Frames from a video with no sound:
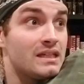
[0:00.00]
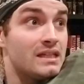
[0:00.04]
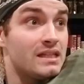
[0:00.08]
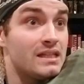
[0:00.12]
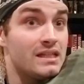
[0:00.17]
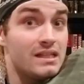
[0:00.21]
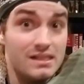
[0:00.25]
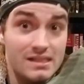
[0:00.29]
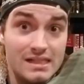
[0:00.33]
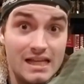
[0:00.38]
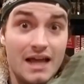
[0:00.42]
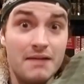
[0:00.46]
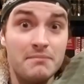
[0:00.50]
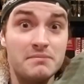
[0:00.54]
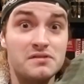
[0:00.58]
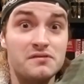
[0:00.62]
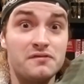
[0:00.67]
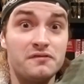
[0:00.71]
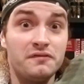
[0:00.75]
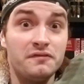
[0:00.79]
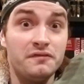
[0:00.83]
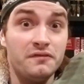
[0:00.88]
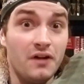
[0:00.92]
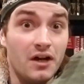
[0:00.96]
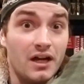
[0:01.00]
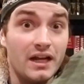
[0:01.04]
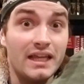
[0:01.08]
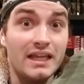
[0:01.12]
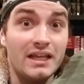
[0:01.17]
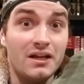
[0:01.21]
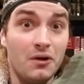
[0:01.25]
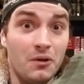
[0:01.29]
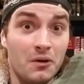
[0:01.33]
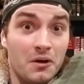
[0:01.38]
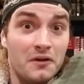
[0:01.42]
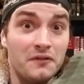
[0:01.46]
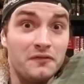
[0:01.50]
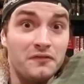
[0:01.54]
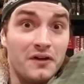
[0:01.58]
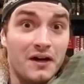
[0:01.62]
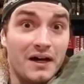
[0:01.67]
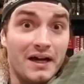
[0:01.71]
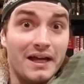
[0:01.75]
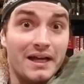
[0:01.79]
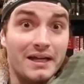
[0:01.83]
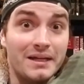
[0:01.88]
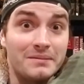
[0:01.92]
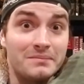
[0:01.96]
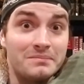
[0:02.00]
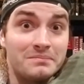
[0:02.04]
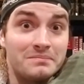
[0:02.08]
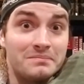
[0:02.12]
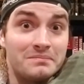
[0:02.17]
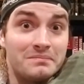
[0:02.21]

This album's fucking horrifying.